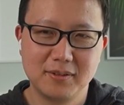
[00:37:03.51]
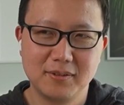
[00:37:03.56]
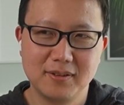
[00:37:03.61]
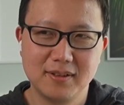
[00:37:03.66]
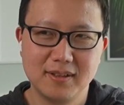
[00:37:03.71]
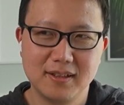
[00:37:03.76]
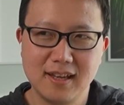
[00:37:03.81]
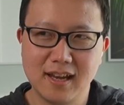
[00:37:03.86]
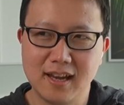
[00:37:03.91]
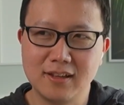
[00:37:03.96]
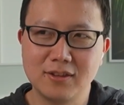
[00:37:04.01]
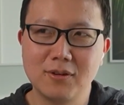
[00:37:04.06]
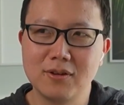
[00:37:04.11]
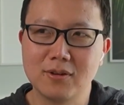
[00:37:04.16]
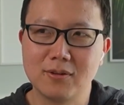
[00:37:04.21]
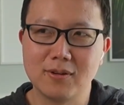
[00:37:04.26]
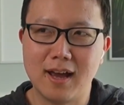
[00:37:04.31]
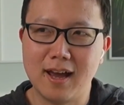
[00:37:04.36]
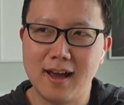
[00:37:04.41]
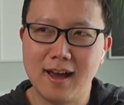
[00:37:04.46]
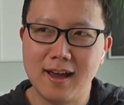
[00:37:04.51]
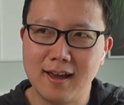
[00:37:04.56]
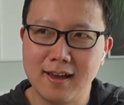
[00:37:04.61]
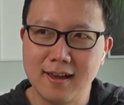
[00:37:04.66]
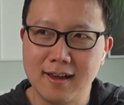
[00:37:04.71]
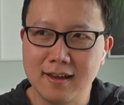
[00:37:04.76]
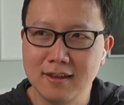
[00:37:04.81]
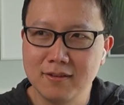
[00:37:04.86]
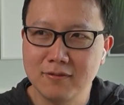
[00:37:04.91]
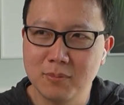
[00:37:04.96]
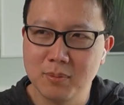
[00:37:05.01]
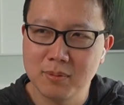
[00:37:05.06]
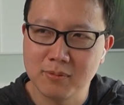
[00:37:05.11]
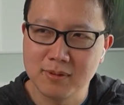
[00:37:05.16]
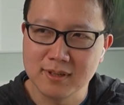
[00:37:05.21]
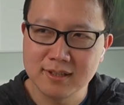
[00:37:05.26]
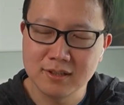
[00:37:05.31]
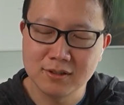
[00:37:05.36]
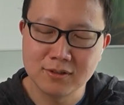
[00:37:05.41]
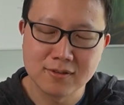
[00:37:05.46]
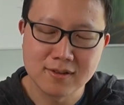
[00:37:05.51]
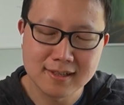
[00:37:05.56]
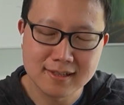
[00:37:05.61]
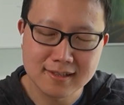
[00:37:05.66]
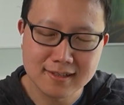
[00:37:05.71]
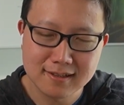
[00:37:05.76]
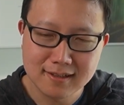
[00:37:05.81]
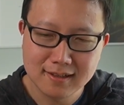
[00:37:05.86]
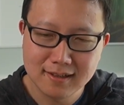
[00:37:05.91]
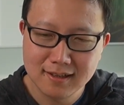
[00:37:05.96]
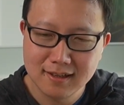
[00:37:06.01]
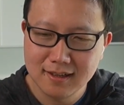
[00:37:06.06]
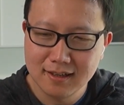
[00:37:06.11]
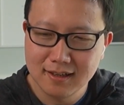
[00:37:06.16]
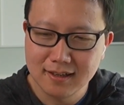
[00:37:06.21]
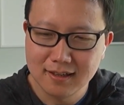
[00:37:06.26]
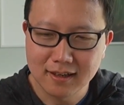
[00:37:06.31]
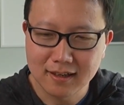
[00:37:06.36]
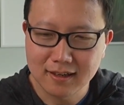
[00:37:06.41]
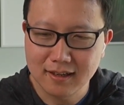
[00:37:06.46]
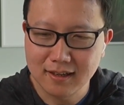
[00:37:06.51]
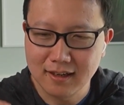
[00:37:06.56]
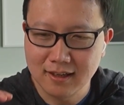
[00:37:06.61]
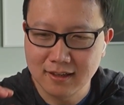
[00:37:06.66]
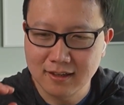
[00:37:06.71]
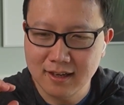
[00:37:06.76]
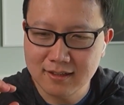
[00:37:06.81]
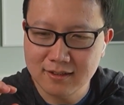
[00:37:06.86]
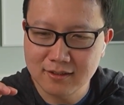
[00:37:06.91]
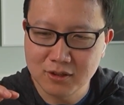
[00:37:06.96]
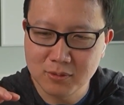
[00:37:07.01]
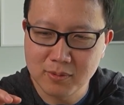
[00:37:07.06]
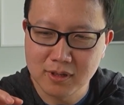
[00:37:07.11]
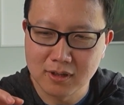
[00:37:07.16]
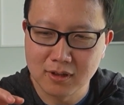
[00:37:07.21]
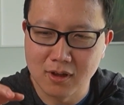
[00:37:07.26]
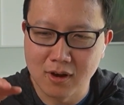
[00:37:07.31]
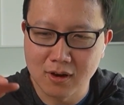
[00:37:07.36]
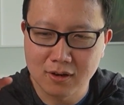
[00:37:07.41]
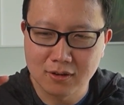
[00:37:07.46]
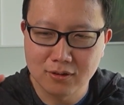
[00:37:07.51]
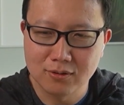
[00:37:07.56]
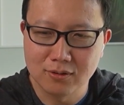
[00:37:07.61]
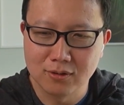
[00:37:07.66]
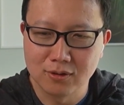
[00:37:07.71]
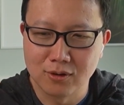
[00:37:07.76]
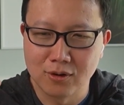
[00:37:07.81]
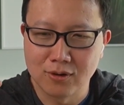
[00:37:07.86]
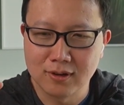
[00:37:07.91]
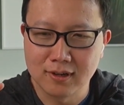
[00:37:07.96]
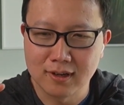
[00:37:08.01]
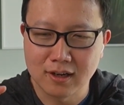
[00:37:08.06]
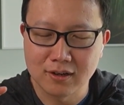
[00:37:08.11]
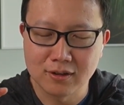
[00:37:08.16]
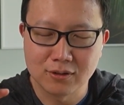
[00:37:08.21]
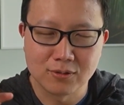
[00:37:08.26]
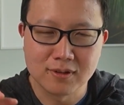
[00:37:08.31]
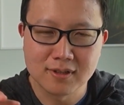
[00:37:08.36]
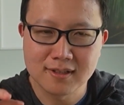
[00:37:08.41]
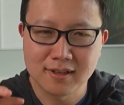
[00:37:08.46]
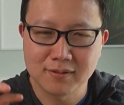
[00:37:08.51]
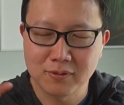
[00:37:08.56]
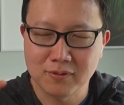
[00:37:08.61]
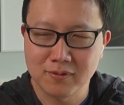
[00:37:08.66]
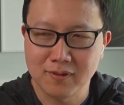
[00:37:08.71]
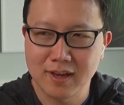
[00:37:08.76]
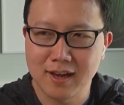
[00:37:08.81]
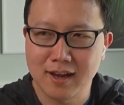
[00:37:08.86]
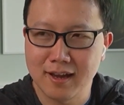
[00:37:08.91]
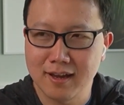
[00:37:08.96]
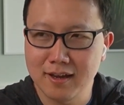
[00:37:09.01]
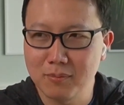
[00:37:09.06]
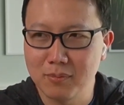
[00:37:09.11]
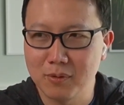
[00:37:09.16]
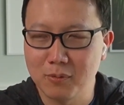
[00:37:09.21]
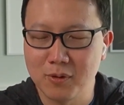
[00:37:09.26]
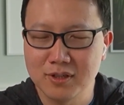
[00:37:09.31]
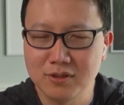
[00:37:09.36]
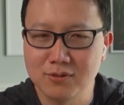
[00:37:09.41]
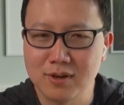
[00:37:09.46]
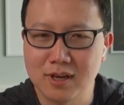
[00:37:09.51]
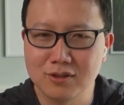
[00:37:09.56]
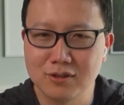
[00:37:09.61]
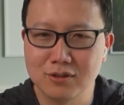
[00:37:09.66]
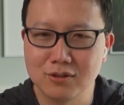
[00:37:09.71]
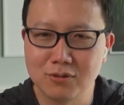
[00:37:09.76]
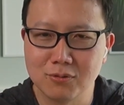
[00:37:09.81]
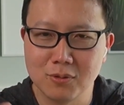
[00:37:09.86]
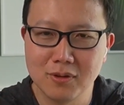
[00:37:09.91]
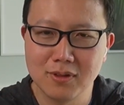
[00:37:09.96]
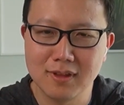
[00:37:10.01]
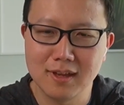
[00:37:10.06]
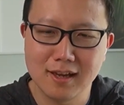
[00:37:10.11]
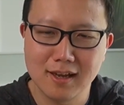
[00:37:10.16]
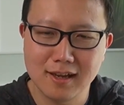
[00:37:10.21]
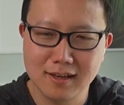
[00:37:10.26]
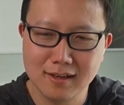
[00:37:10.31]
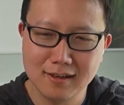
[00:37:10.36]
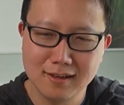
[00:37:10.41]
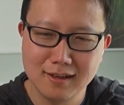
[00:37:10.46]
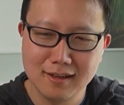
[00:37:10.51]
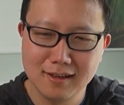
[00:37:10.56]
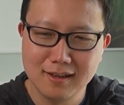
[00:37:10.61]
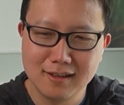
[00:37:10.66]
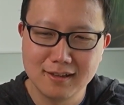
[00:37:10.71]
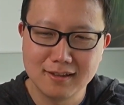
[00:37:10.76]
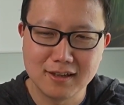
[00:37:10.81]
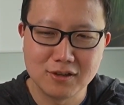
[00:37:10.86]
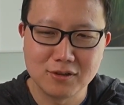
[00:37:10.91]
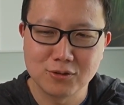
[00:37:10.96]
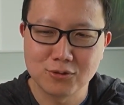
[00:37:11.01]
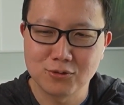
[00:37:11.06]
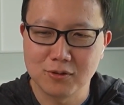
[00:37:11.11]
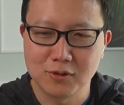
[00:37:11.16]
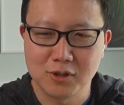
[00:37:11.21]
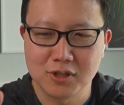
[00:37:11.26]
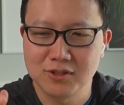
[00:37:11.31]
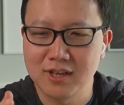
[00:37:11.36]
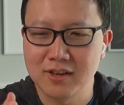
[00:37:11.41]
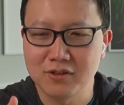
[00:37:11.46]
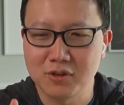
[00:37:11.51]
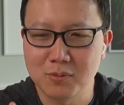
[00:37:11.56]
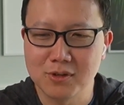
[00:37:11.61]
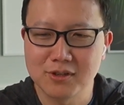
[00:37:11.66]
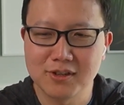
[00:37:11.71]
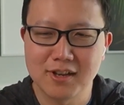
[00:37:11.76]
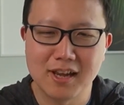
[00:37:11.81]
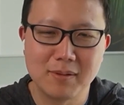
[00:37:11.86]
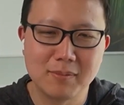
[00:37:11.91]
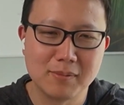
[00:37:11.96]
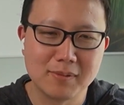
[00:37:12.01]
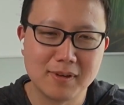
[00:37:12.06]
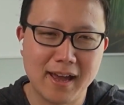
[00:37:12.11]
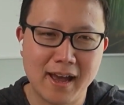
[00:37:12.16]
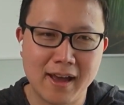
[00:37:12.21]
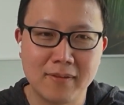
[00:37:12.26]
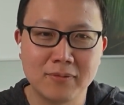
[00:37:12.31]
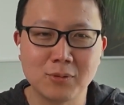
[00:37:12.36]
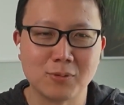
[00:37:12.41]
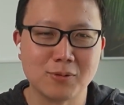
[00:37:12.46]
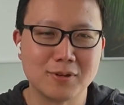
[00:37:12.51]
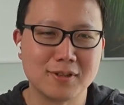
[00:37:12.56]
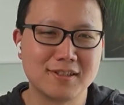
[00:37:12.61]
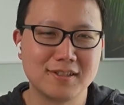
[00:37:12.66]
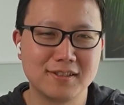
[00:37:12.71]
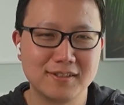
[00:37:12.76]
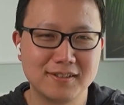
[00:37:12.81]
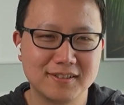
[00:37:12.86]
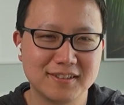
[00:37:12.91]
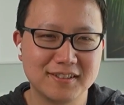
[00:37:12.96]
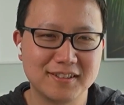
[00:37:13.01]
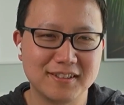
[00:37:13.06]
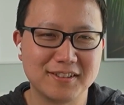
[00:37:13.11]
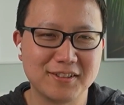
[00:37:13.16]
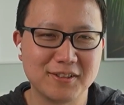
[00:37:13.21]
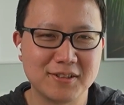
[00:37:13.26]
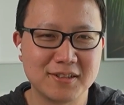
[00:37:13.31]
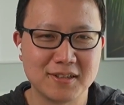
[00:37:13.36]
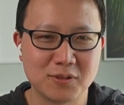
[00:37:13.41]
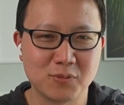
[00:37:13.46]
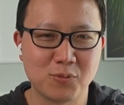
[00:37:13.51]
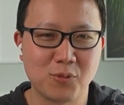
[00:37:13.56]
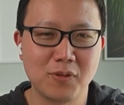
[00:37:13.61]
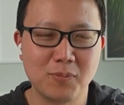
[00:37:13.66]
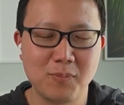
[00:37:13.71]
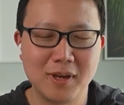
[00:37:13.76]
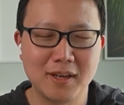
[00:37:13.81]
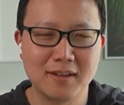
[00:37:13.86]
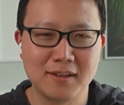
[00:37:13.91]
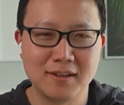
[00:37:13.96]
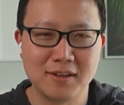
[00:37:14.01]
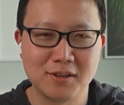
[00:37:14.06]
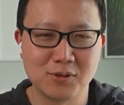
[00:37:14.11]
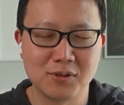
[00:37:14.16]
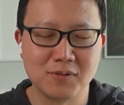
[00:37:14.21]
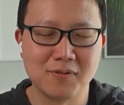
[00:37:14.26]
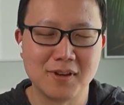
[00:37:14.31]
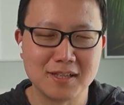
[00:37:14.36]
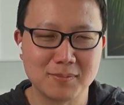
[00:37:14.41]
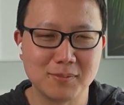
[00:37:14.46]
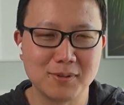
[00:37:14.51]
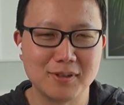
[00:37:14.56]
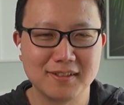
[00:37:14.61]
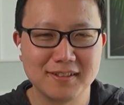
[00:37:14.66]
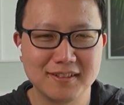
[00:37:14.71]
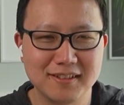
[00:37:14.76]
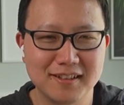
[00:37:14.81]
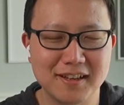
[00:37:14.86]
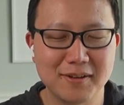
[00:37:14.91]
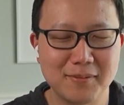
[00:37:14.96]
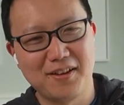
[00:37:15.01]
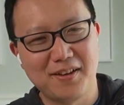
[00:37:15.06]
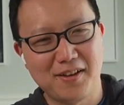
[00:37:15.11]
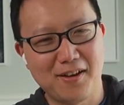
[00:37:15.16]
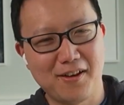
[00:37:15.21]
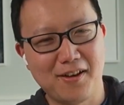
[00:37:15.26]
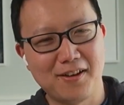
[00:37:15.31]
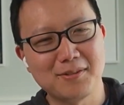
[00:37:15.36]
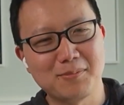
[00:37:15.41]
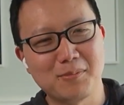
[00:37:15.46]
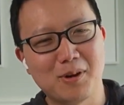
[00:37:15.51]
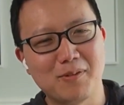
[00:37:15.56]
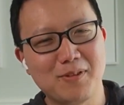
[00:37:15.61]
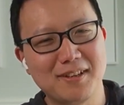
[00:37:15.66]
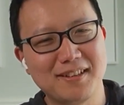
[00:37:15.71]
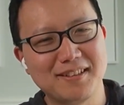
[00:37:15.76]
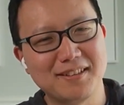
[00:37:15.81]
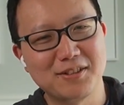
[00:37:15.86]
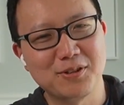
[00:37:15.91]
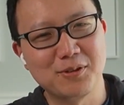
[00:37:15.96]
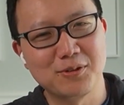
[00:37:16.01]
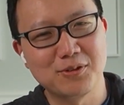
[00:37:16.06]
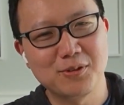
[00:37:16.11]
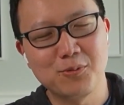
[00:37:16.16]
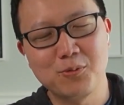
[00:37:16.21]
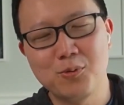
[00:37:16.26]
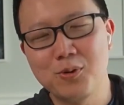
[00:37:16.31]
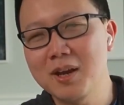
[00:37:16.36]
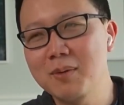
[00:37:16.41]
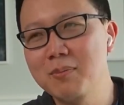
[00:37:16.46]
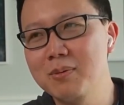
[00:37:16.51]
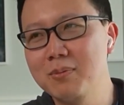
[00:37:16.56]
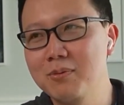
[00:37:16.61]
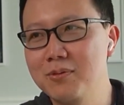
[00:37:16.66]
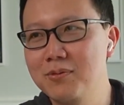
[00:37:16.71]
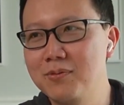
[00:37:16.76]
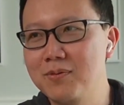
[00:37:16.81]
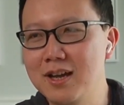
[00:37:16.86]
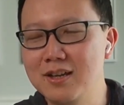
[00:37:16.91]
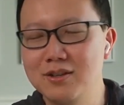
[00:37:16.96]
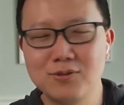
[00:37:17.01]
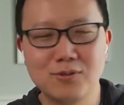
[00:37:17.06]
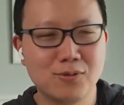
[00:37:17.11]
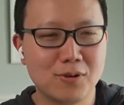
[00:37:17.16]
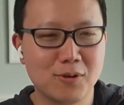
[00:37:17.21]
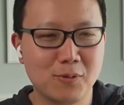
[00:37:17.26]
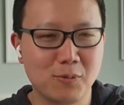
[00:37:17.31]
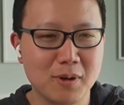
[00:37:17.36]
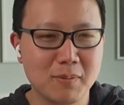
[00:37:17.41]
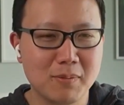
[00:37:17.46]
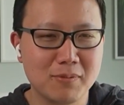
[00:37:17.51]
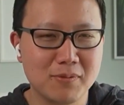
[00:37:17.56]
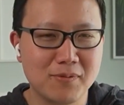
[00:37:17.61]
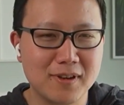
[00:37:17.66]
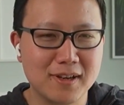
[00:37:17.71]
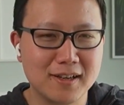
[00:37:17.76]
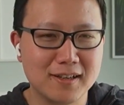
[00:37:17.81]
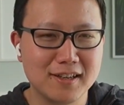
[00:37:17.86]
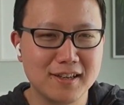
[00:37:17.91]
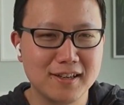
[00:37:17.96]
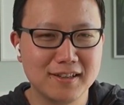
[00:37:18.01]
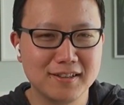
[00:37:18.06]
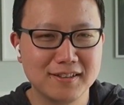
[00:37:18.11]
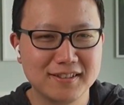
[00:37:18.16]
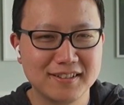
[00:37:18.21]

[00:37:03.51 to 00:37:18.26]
Yeah, I totally agree. I think when people listen to this, like it takes a little bit longer to learn how to do stuff with AI, but once you actually do it with AI, then you save so much time afterwards. So it's worth making an initial investment. Yeah. Awesome, Arvind. So where can people find you, or where can people find Glean?